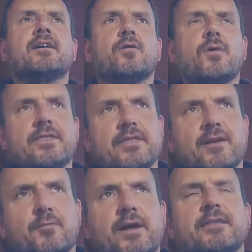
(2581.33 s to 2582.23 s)
when they
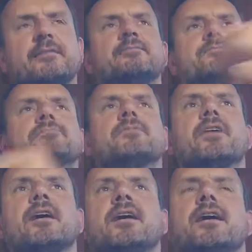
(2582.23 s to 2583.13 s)
win,
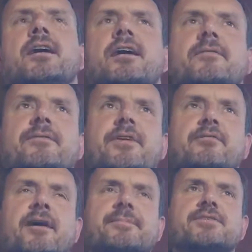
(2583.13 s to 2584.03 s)
they
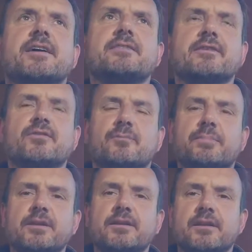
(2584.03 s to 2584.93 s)
represent the
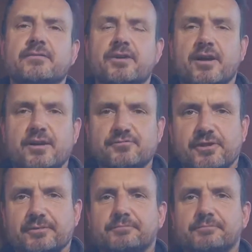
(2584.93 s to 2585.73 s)
nobility of their country.